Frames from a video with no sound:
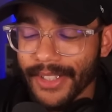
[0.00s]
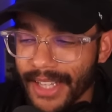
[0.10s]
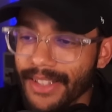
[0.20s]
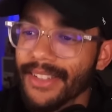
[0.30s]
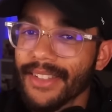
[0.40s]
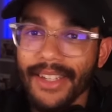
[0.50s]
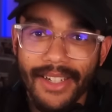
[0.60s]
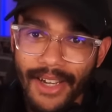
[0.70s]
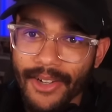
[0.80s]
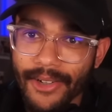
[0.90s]
to tell his
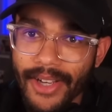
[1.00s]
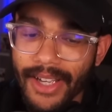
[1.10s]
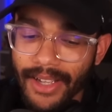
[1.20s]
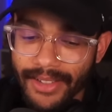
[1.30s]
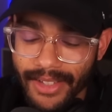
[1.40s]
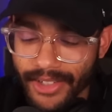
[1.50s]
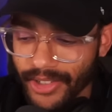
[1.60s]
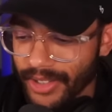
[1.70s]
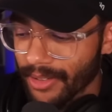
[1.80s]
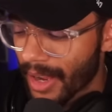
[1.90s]
son no,
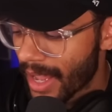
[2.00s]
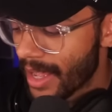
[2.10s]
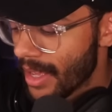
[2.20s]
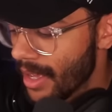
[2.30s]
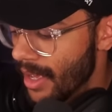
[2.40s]
essentially, right?